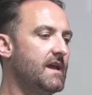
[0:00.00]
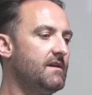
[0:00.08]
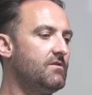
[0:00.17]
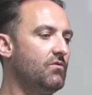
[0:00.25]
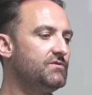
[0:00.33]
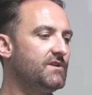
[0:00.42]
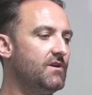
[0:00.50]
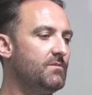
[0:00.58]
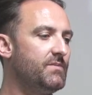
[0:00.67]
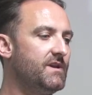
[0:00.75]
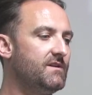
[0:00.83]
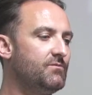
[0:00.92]
closing
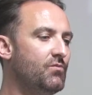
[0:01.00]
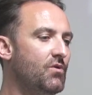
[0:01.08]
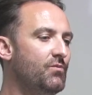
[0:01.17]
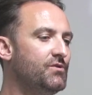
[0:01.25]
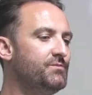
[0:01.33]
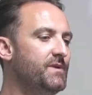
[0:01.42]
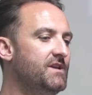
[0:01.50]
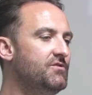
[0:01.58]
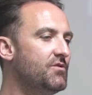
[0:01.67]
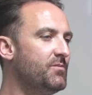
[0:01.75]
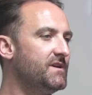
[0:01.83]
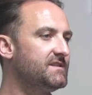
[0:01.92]
up here, what would be
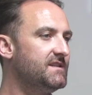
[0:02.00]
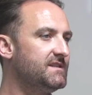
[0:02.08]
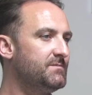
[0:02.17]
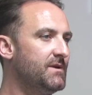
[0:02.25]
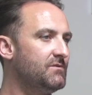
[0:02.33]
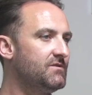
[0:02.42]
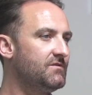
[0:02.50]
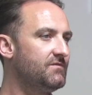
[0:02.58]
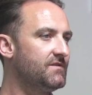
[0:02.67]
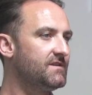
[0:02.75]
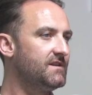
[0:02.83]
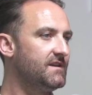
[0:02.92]
your business belter
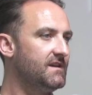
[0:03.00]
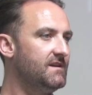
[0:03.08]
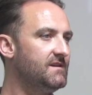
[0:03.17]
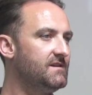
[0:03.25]
for today?